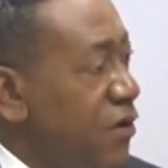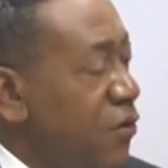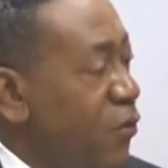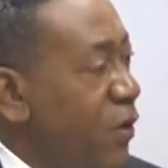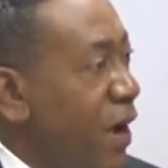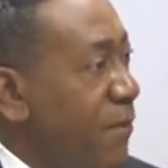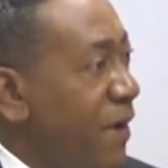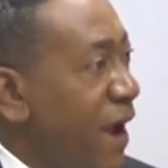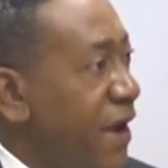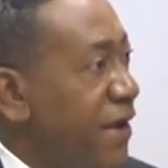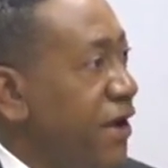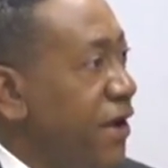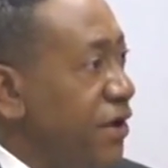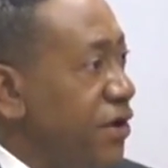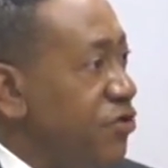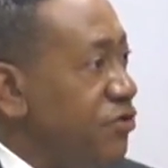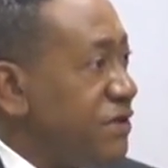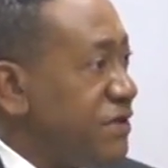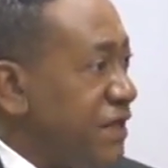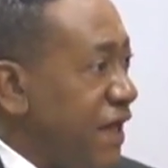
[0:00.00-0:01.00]
whereby
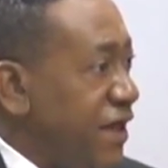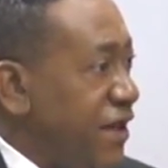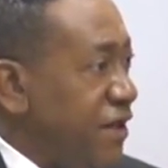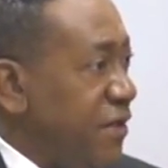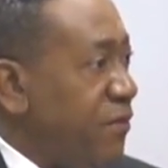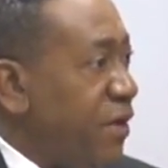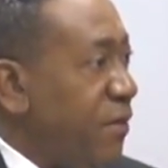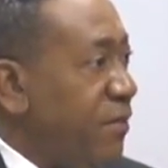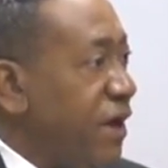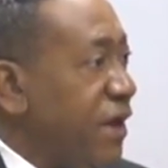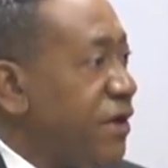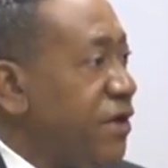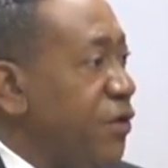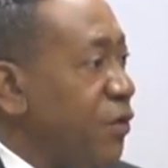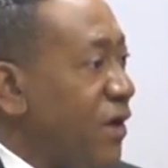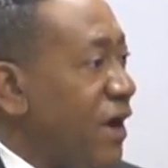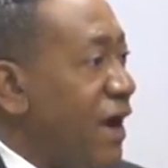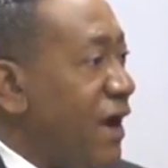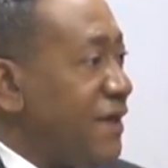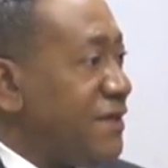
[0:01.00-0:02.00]
you're telling the public,
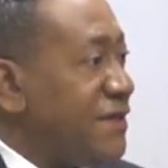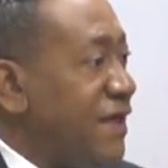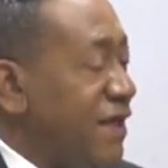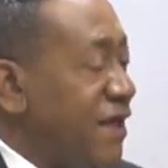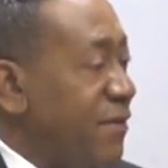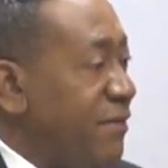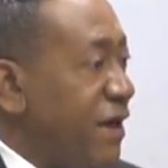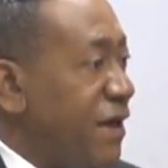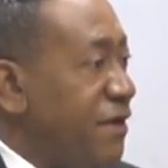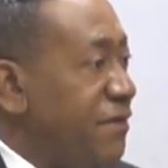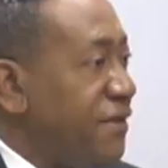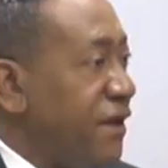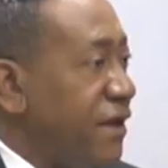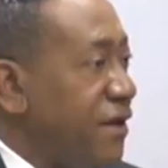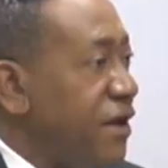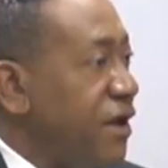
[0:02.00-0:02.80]
you can't tell them anything,